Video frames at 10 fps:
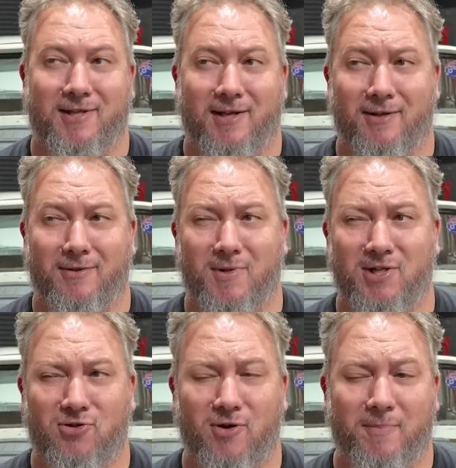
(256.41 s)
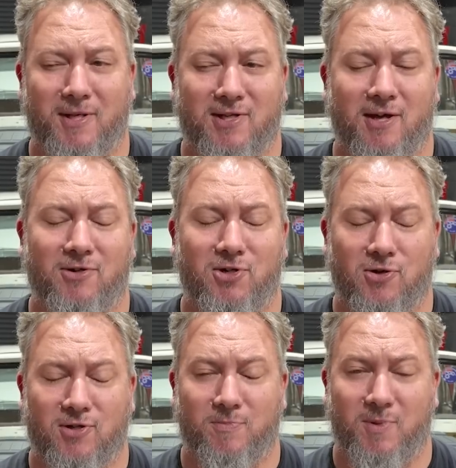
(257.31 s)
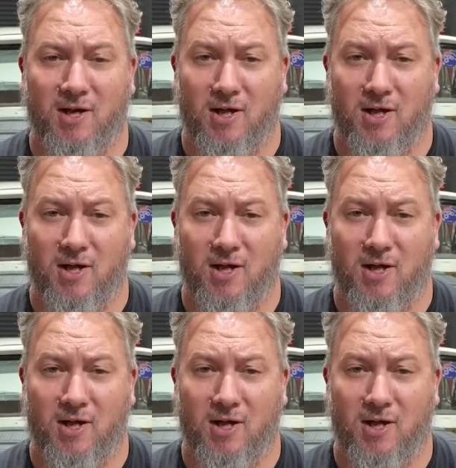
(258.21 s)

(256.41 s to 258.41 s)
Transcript: So this trip is going to cost me